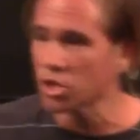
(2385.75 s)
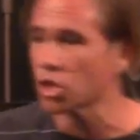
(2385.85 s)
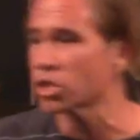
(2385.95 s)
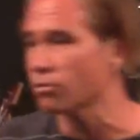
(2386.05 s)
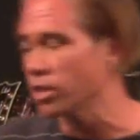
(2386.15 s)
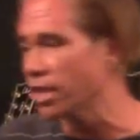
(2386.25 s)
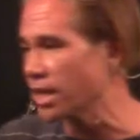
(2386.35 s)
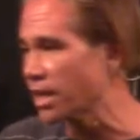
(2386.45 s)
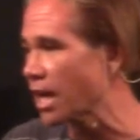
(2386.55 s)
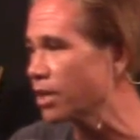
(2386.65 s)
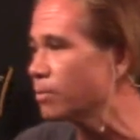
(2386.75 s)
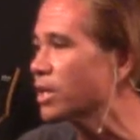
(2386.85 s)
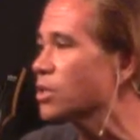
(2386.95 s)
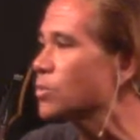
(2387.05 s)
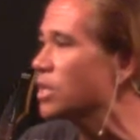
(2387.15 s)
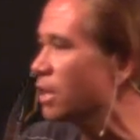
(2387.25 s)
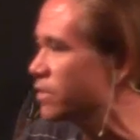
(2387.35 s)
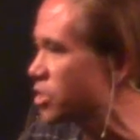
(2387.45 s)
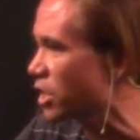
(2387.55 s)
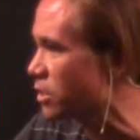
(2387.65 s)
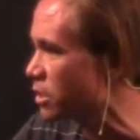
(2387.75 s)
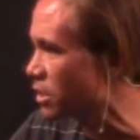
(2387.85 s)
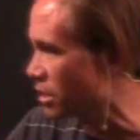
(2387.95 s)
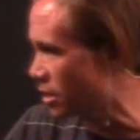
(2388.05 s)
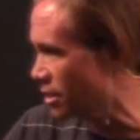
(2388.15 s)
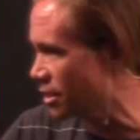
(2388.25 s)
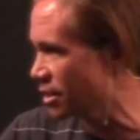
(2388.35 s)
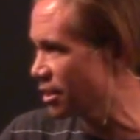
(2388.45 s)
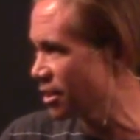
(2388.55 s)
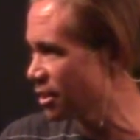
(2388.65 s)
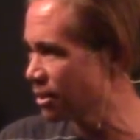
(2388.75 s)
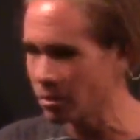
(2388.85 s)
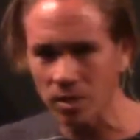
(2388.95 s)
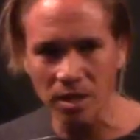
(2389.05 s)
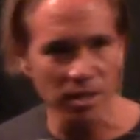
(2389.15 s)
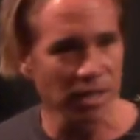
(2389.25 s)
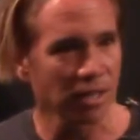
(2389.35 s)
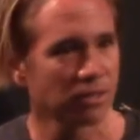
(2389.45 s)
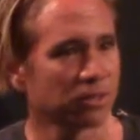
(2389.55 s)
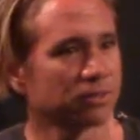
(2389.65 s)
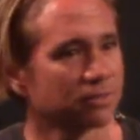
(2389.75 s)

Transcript: of the church. If we can't gather because we love each other, then we're not going to gather.